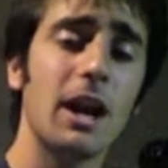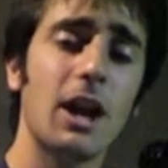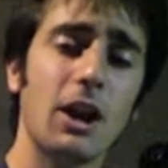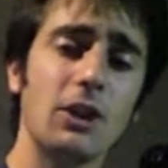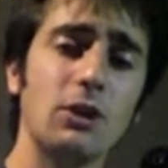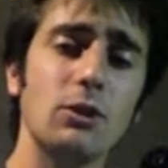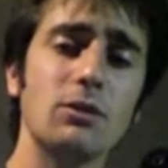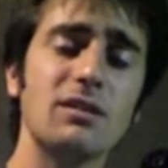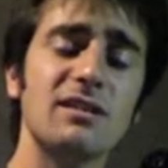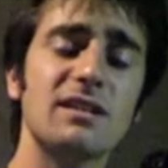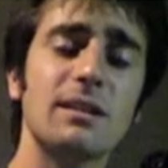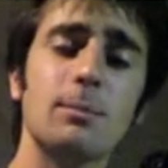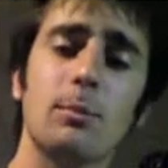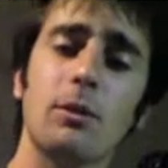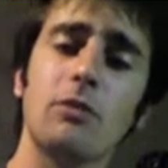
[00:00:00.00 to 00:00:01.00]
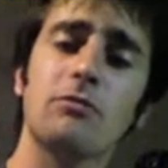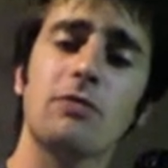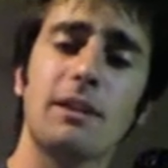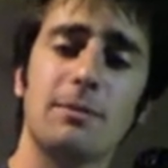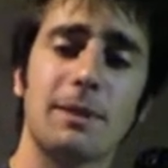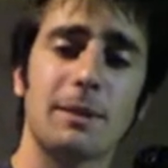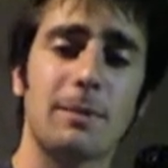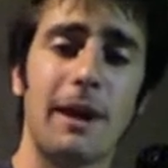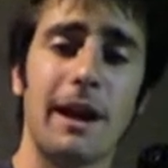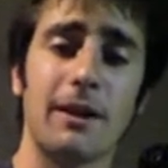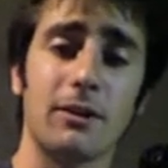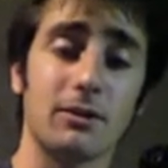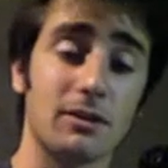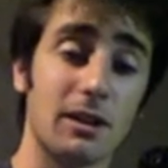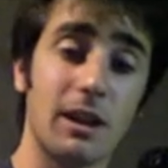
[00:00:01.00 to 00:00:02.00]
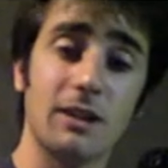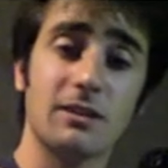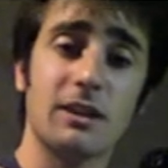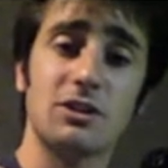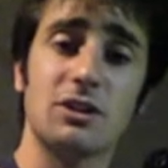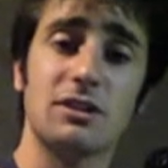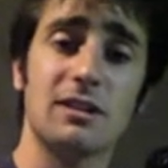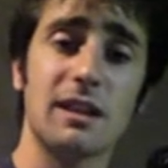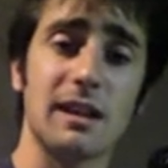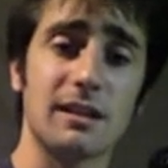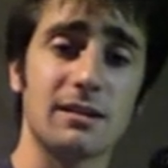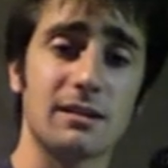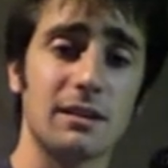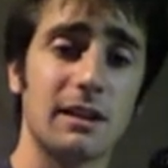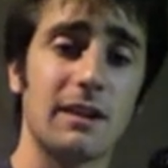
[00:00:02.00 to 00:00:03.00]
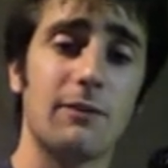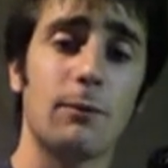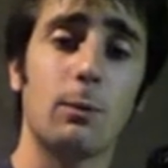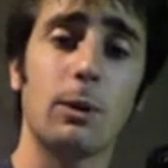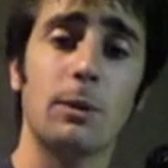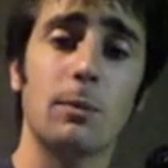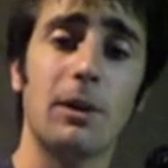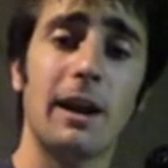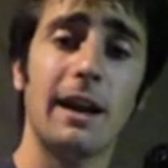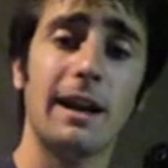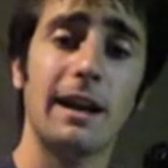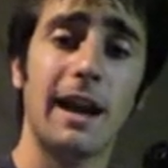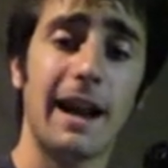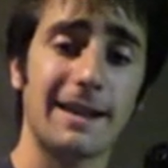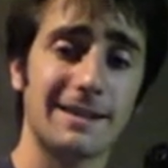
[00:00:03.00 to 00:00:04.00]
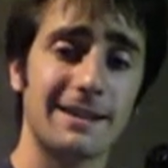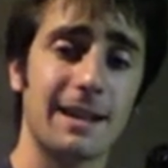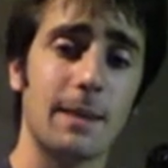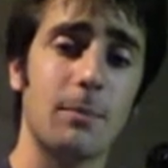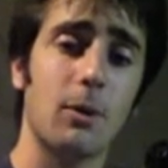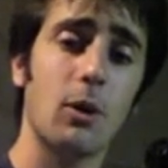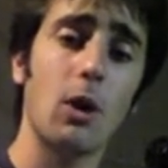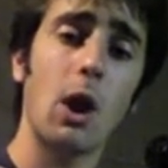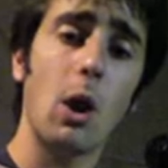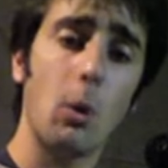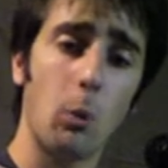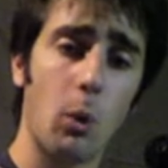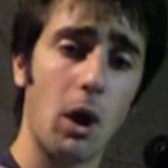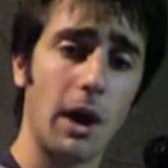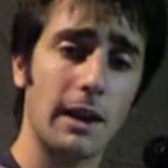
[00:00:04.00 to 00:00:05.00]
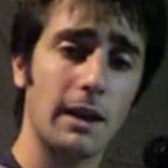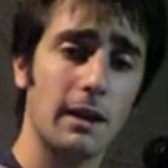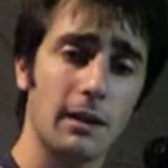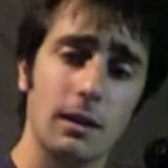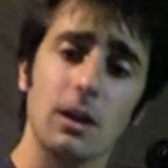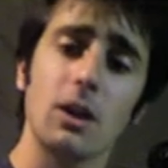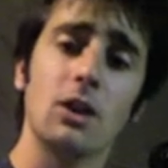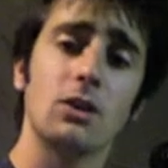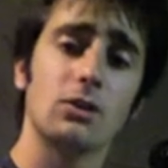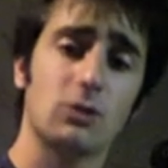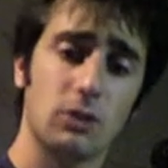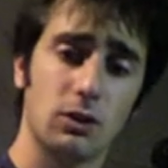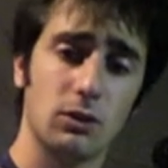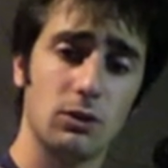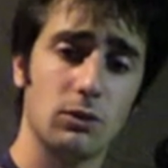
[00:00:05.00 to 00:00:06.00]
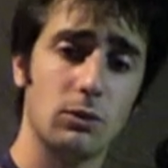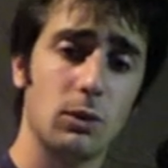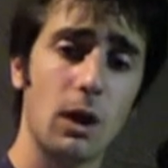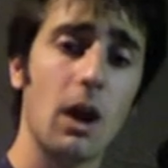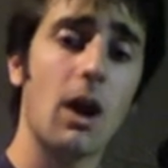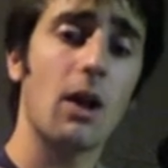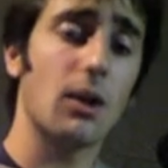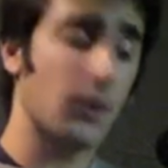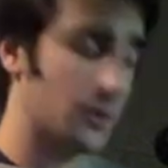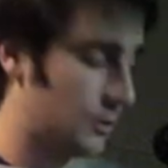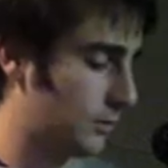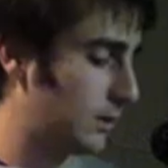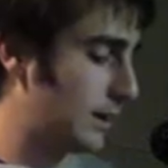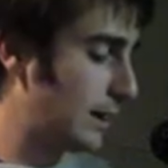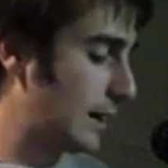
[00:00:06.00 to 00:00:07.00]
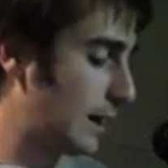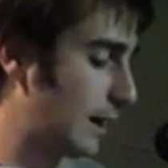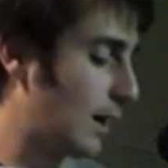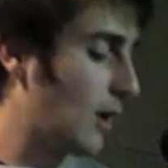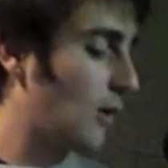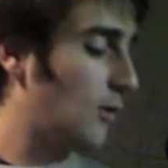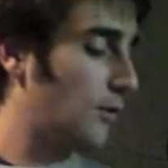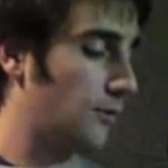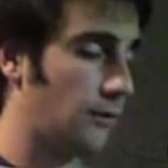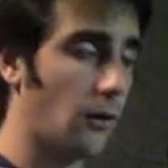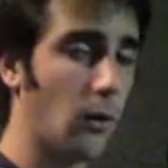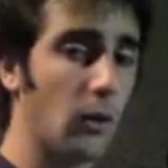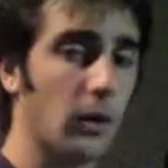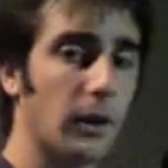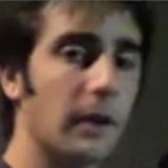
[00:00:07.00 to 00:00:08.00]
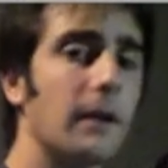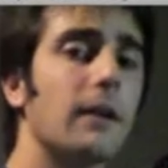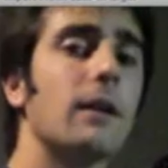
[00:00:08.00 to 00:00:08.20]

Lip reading: use simple rhythmic patterns, such as this. If we're playing at the tempo 1, 2, 3, 4,